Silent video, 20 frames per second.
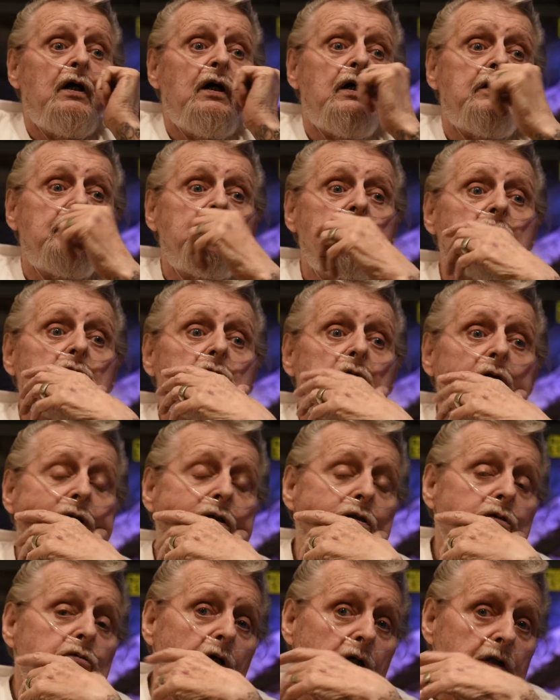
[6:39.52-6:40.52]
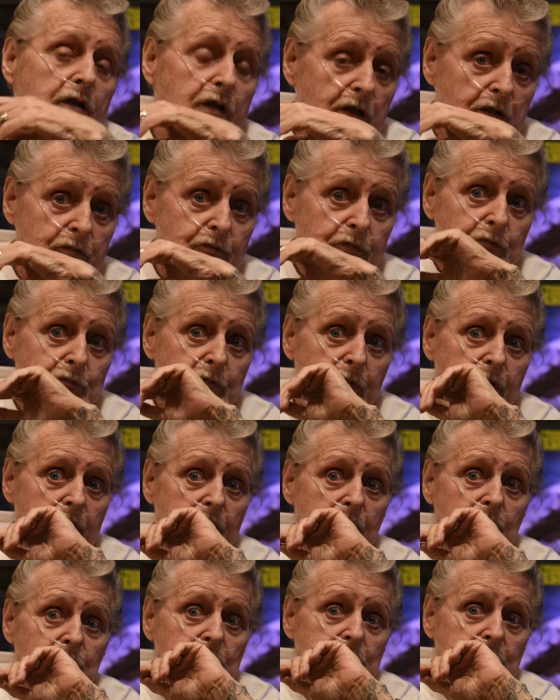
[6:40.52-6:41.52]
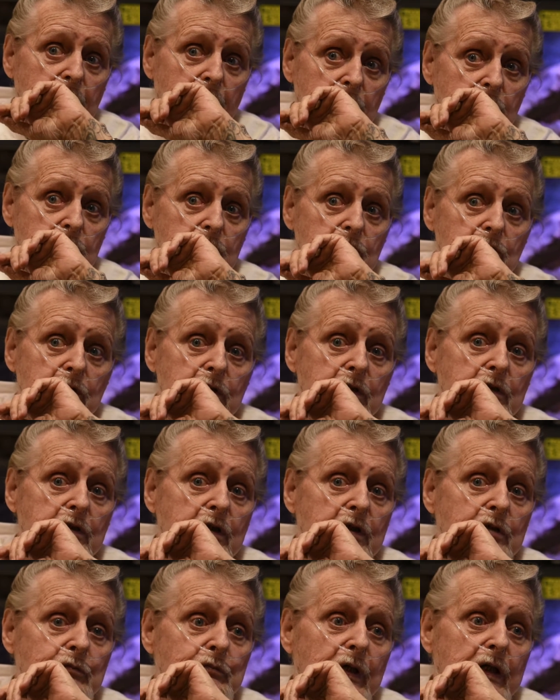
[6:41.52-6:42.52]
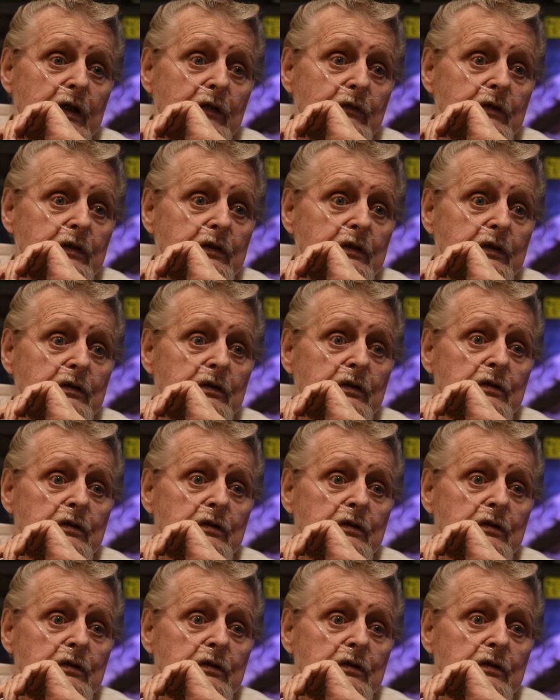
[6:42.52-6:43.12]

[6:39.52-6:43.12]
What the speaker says: And you want to come to me, which I don't know anything about it,